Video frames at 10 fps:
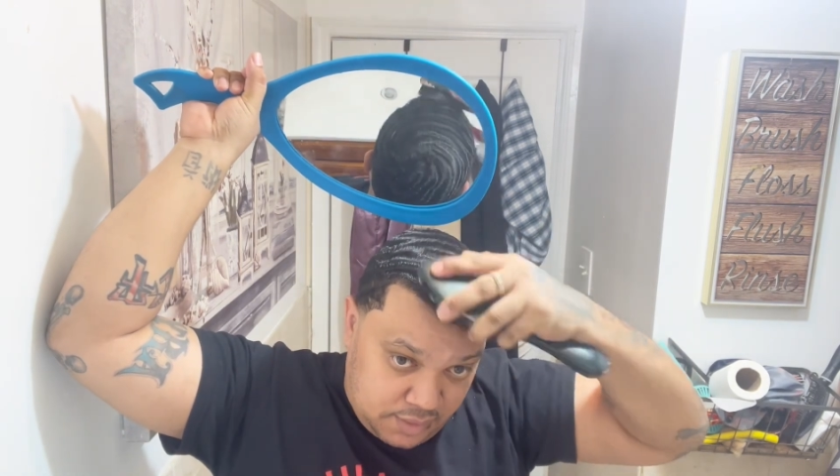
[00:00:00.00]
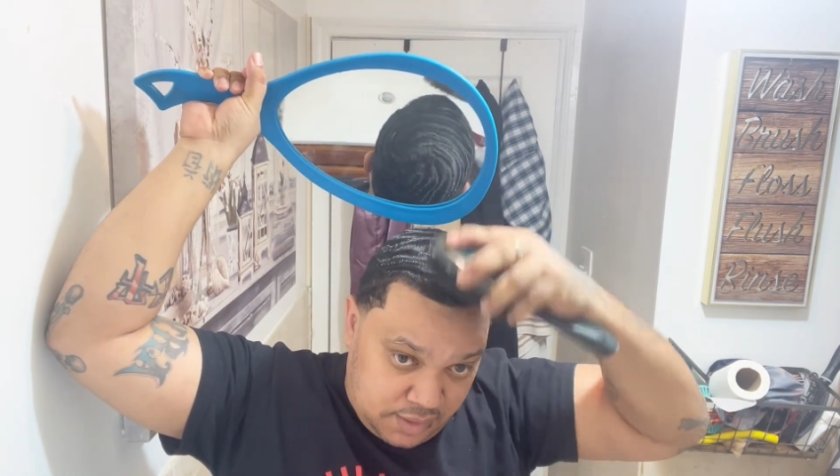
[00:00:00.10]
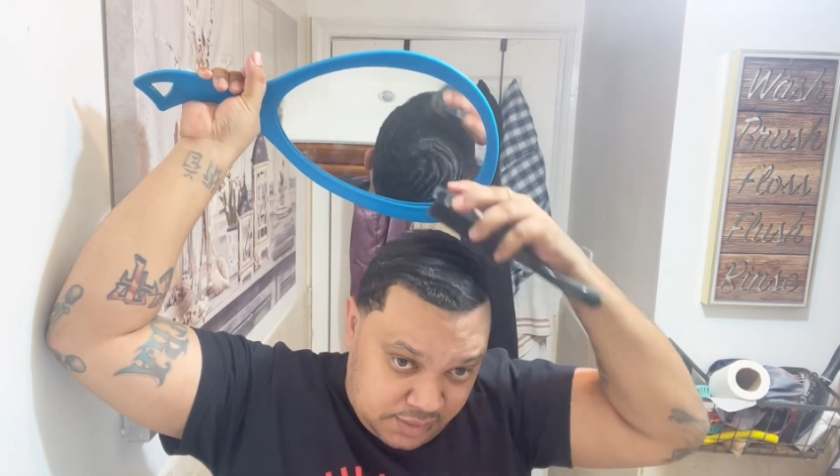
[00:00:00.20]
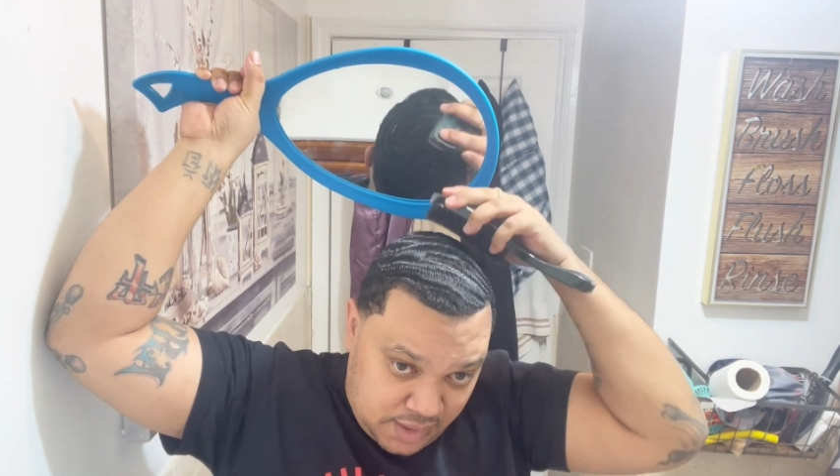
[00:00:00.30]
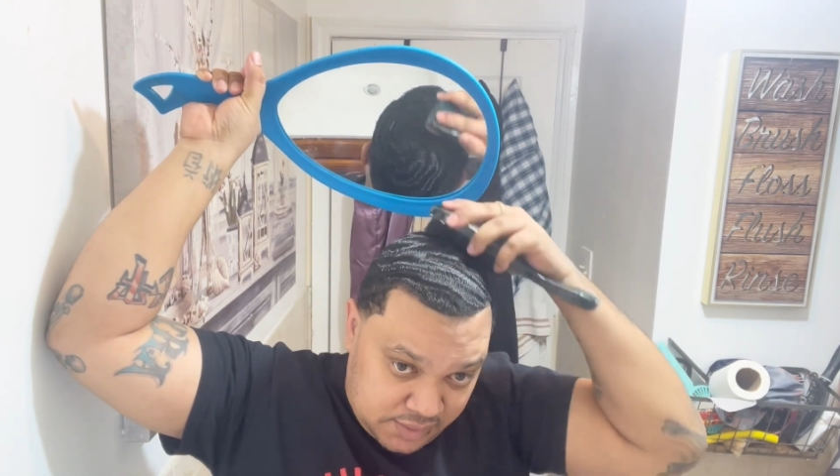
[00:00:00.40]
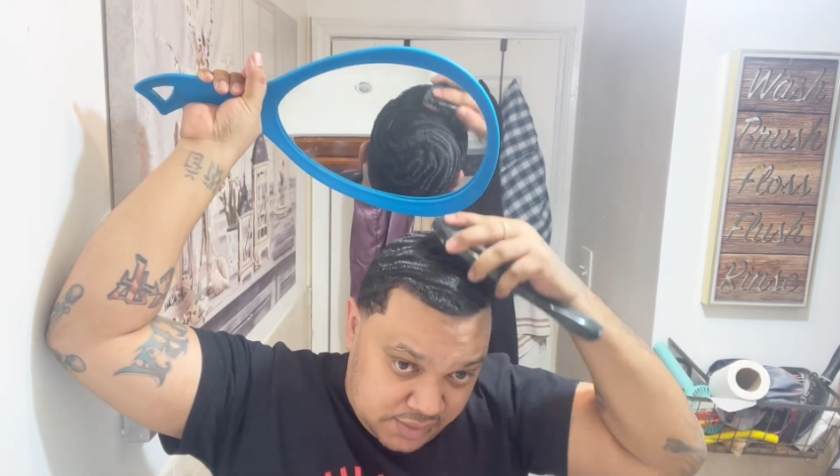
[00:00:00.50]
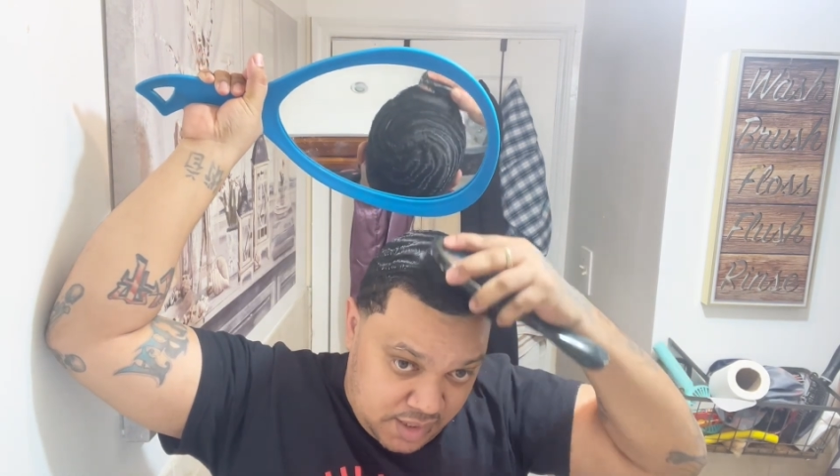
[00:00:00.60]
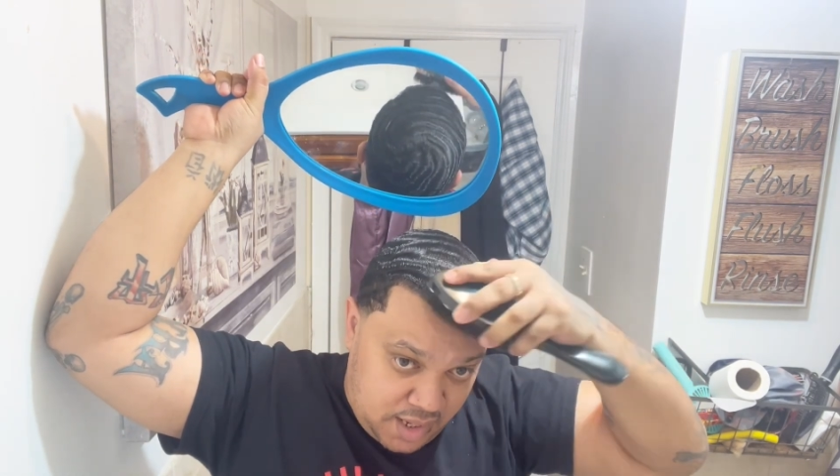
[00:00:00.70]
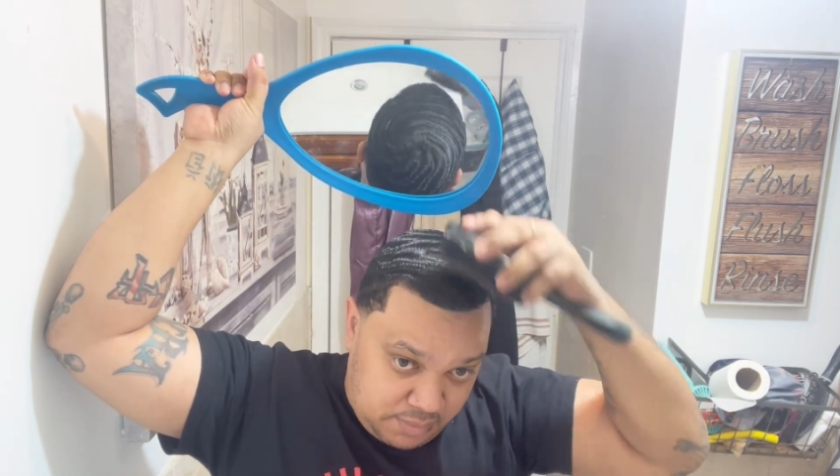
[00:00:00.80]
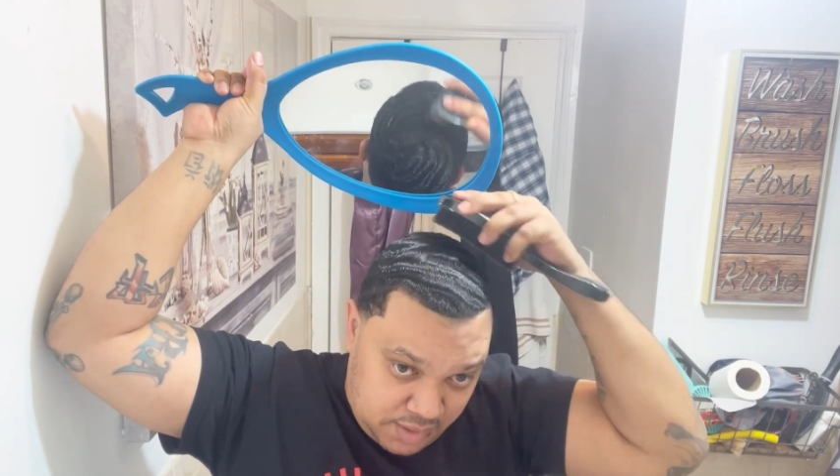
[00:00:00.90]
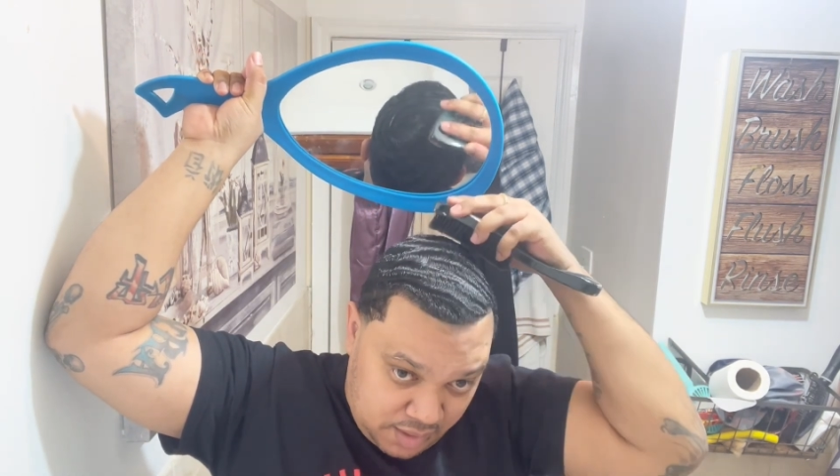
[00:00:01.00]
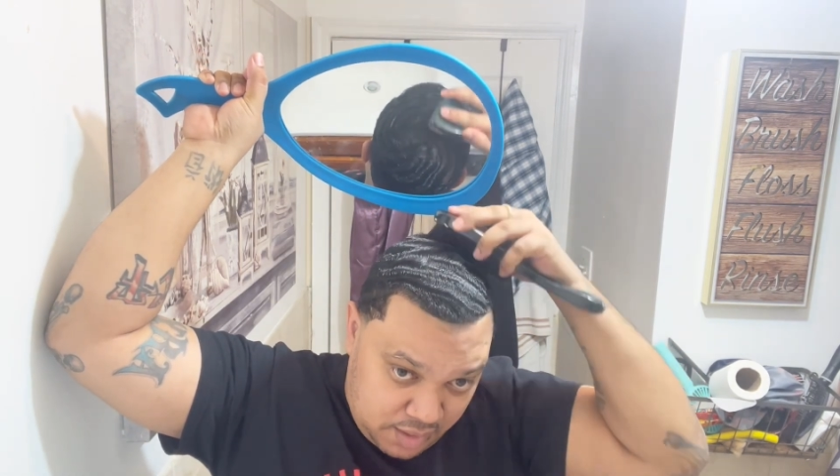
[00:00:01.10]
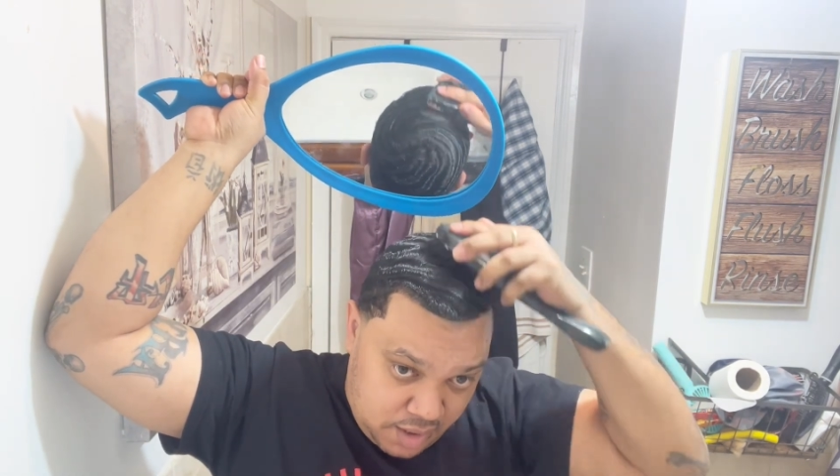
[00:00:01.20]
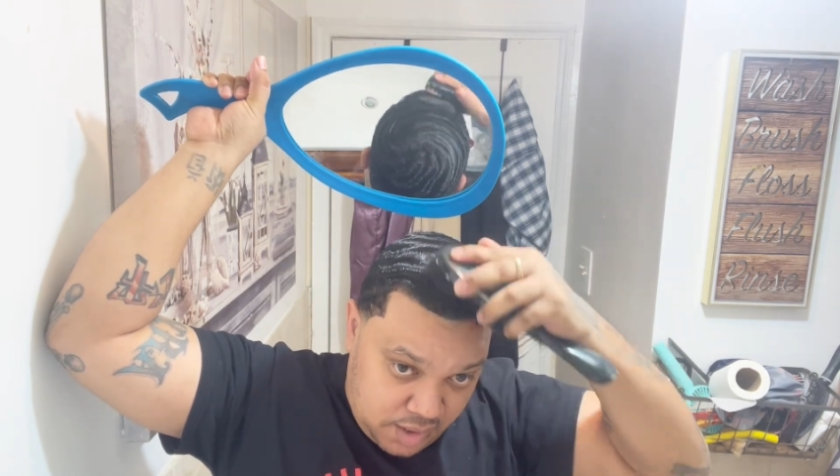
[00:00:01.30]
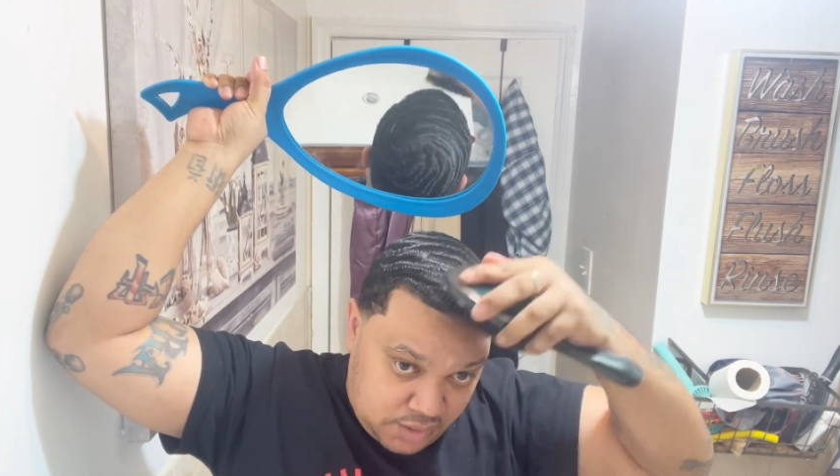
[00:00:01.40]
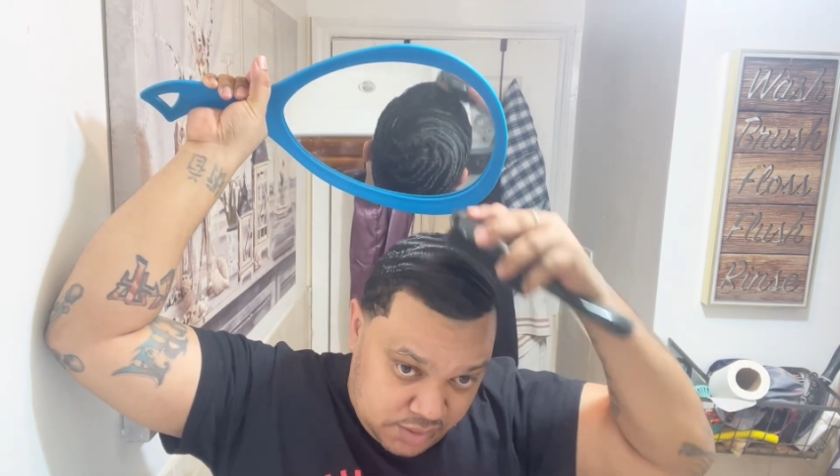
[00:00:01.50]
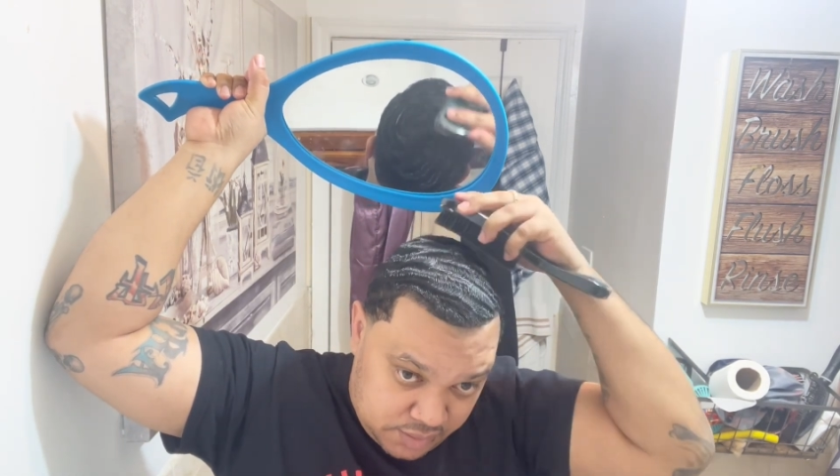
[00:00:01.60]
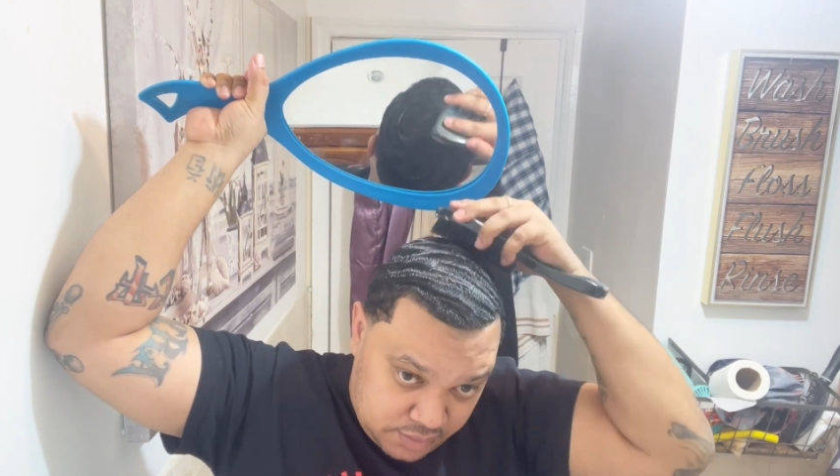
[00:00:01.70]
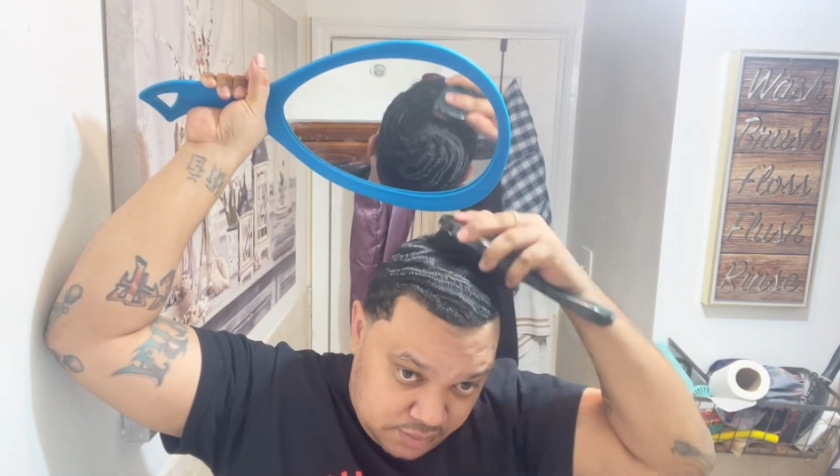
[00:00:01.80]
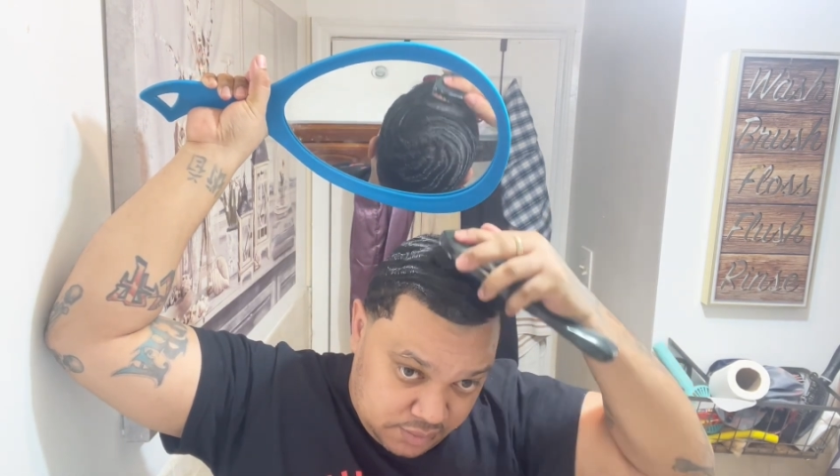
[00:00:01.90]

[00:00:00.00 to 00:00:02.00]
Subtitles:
it takes time, dedication.